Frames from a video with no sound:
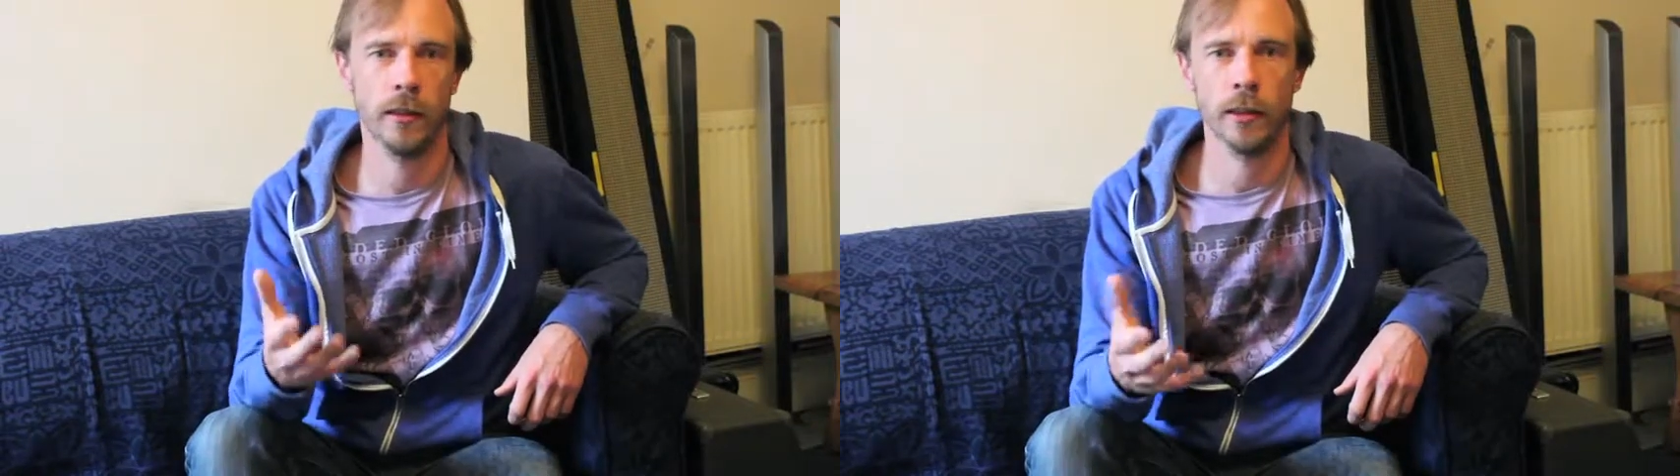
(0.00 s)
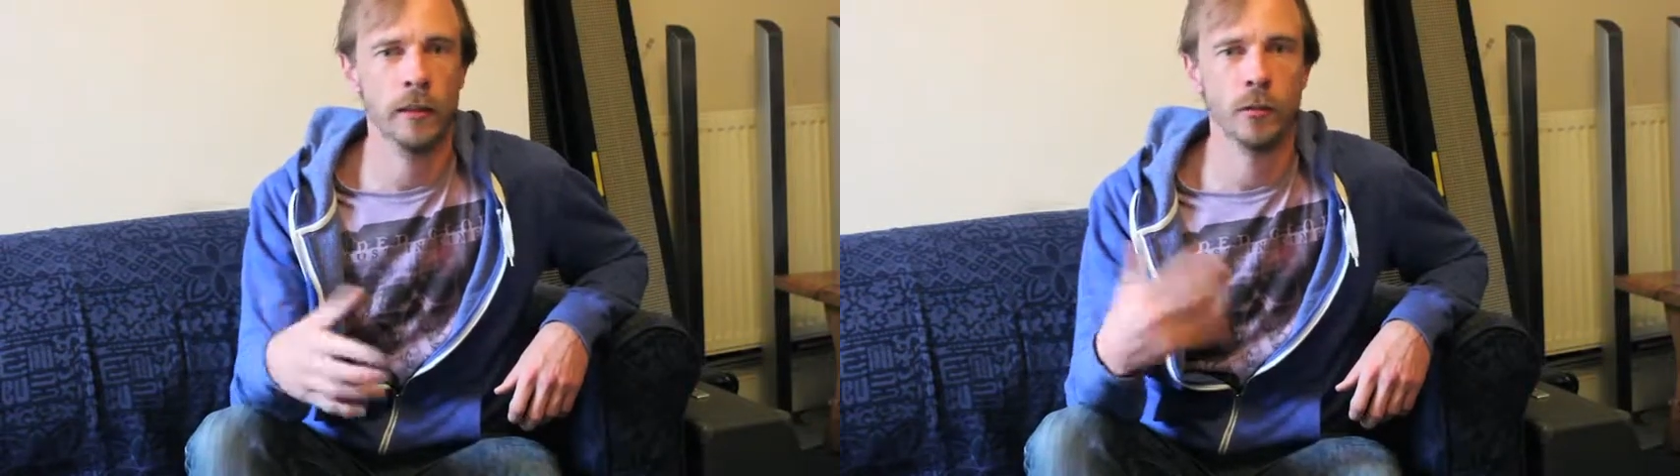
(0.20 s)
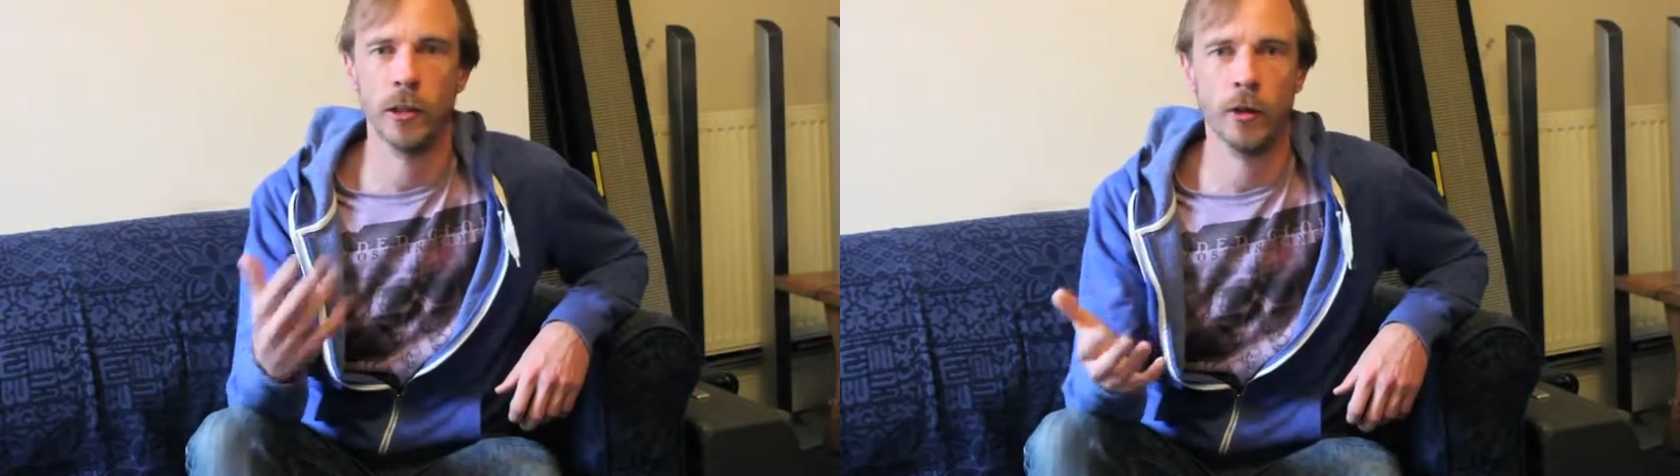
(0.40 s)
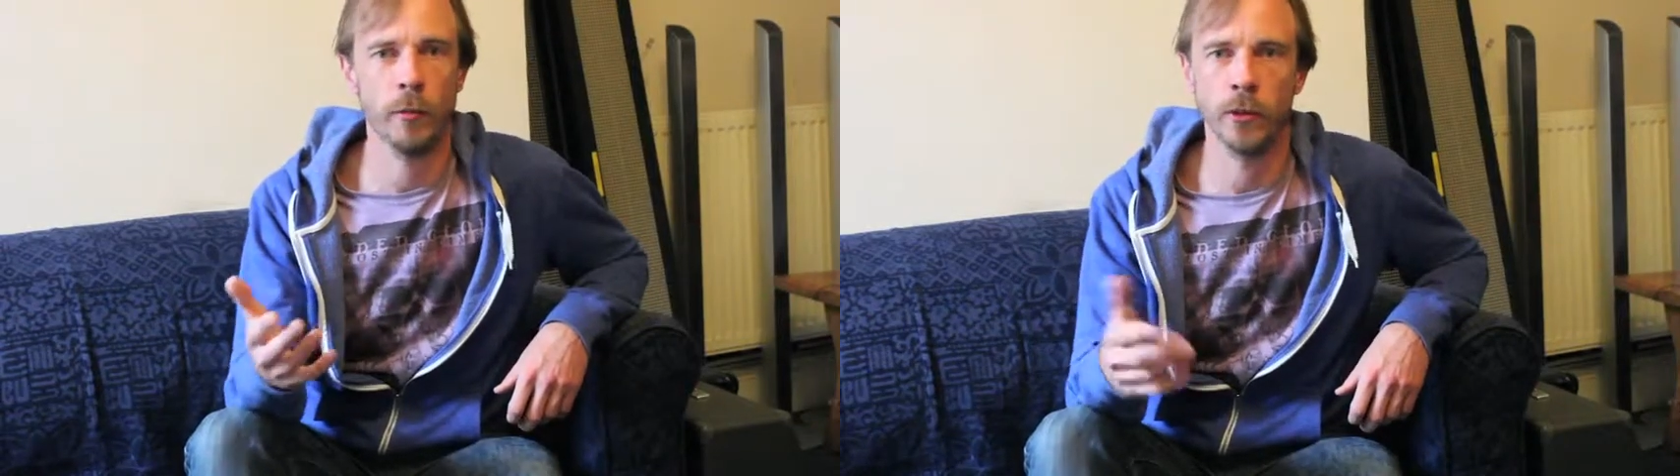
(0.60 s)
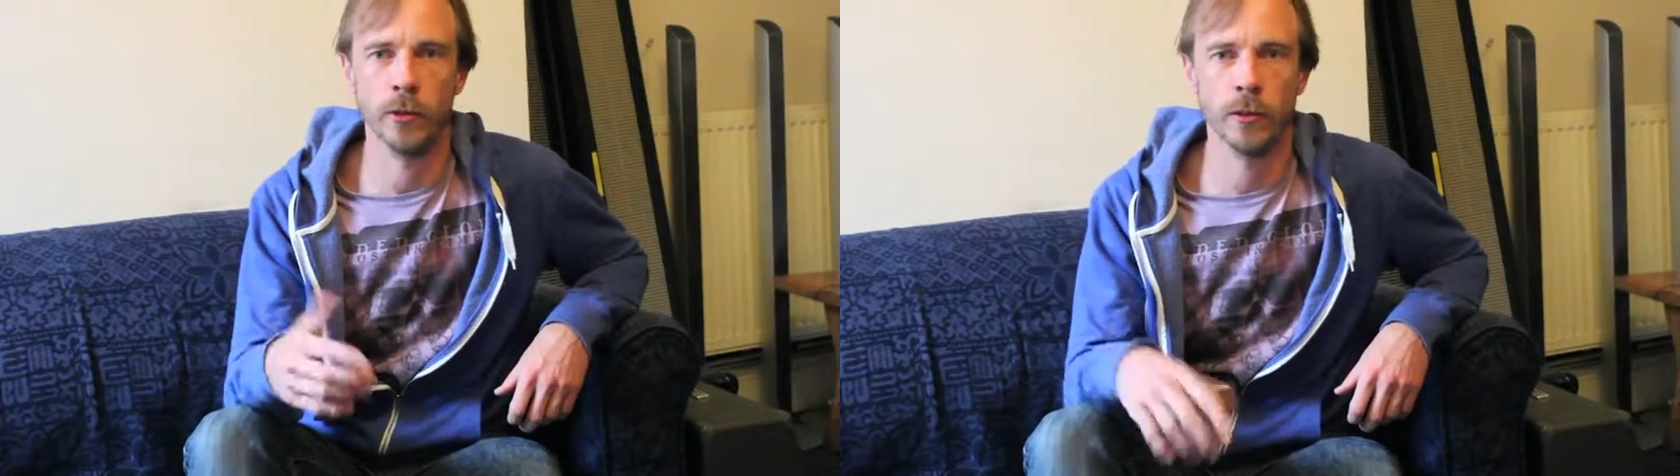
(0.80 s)
it gives me a
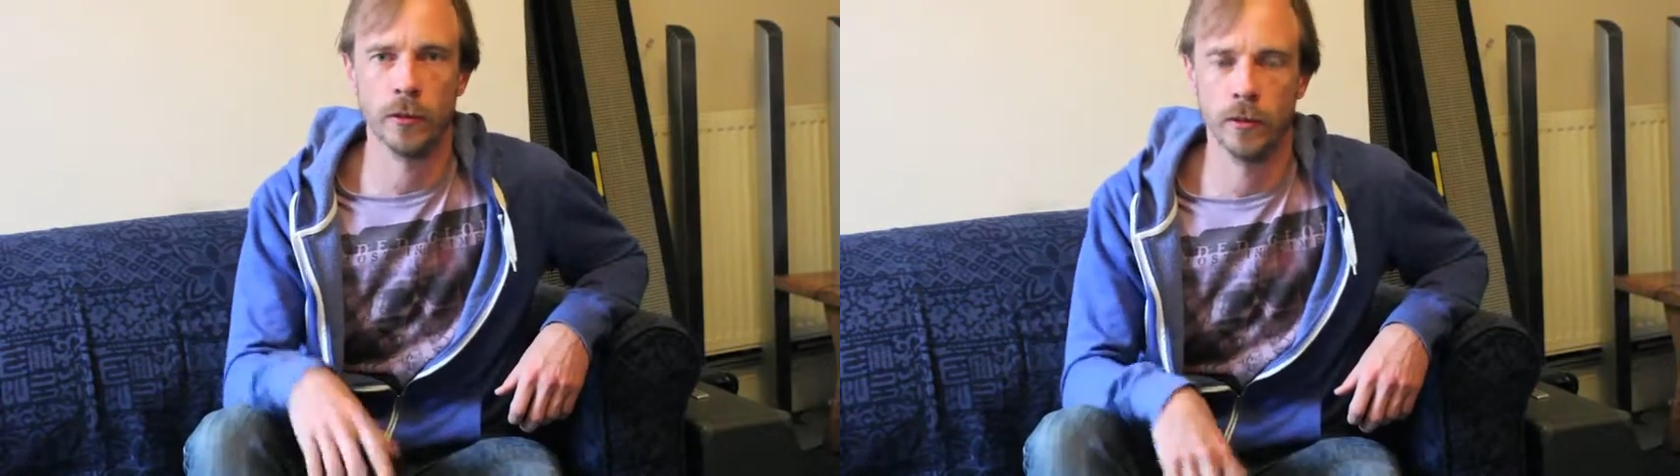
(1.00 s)
great buzz.